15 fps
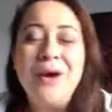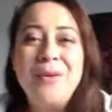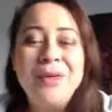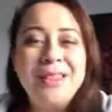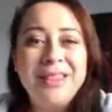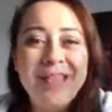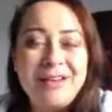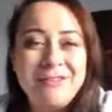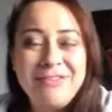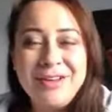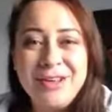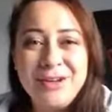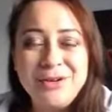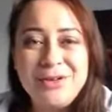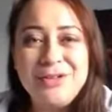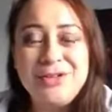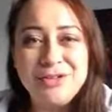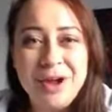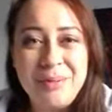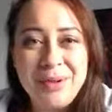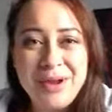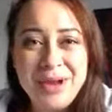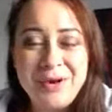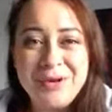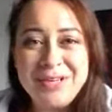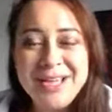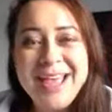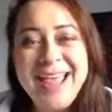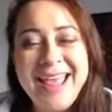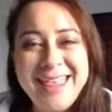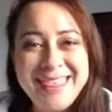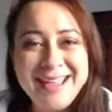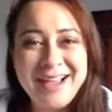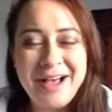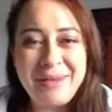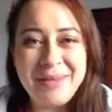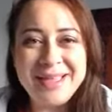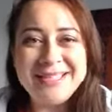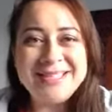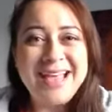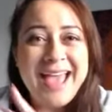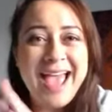Would love for you to drop a note in the comments,